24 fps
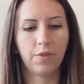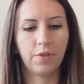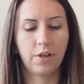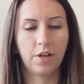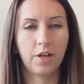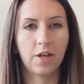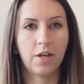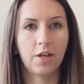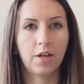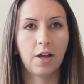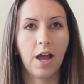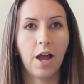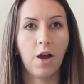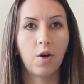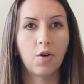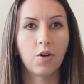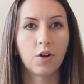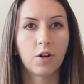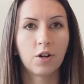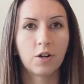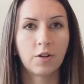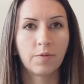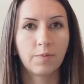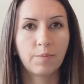the
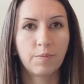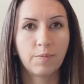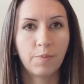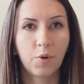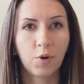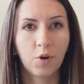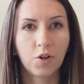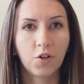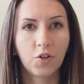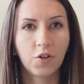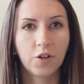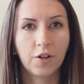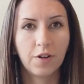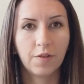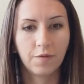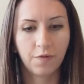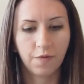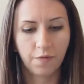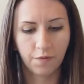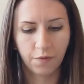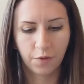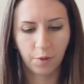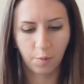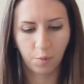outer portion of
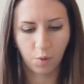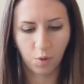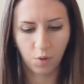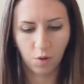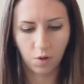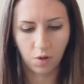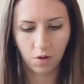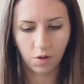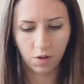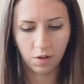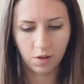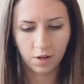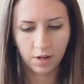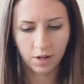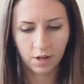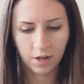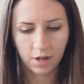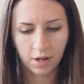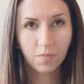the pole.